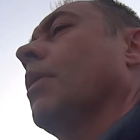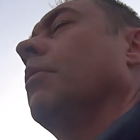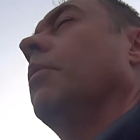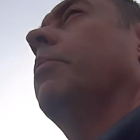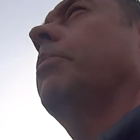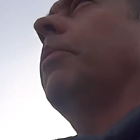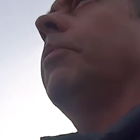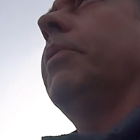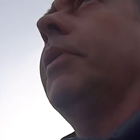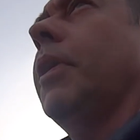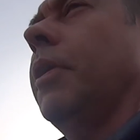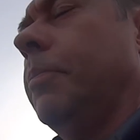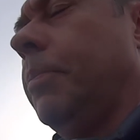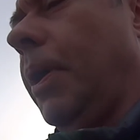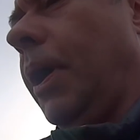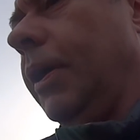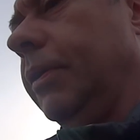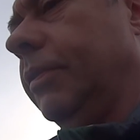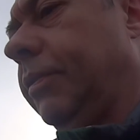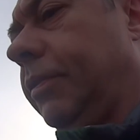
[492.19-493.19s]
We'll probably go
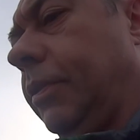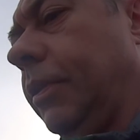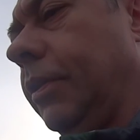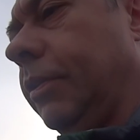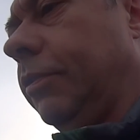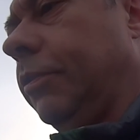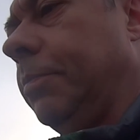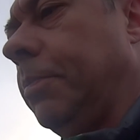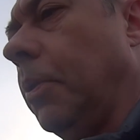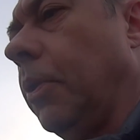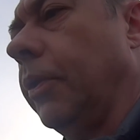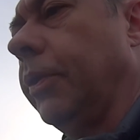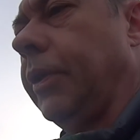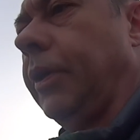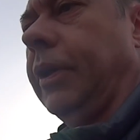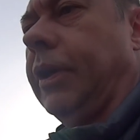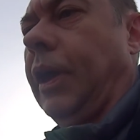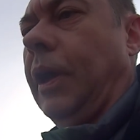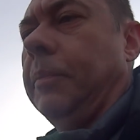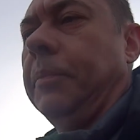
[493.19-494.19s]
past the spot that
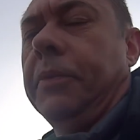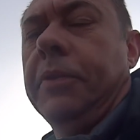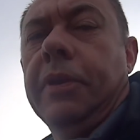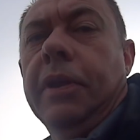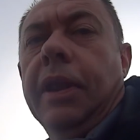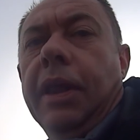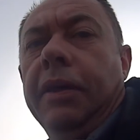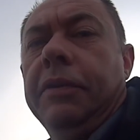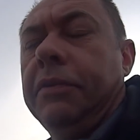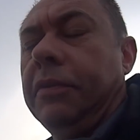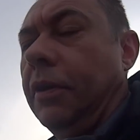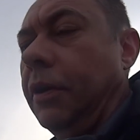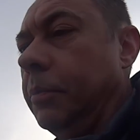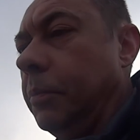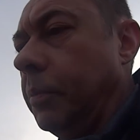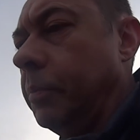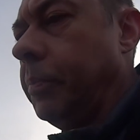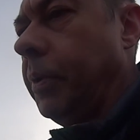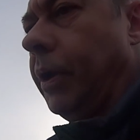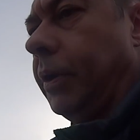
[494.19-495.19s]
I camped at last
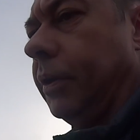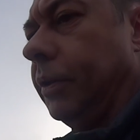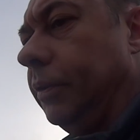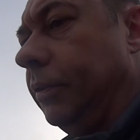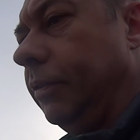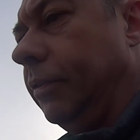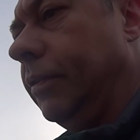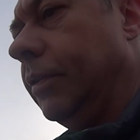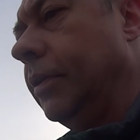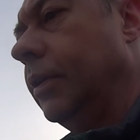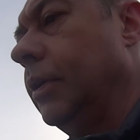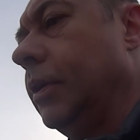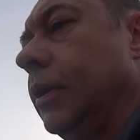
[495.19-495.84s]
time at Brecken's.